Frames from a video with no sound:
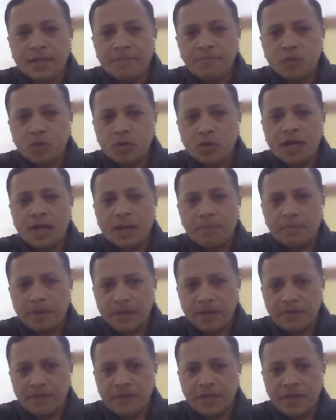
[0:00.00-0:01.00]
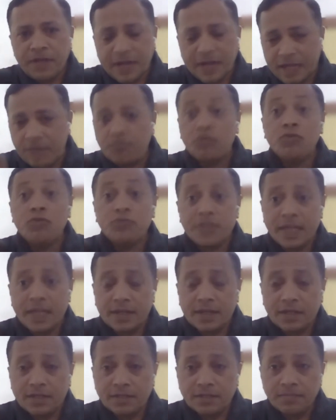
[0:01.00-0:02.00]
uplift in revenue
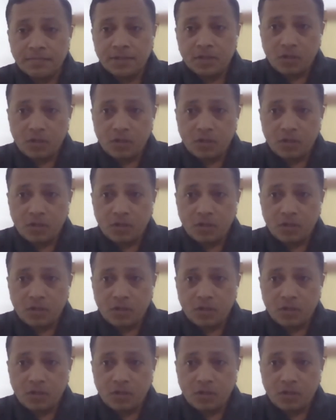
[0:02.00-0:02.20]
cycle,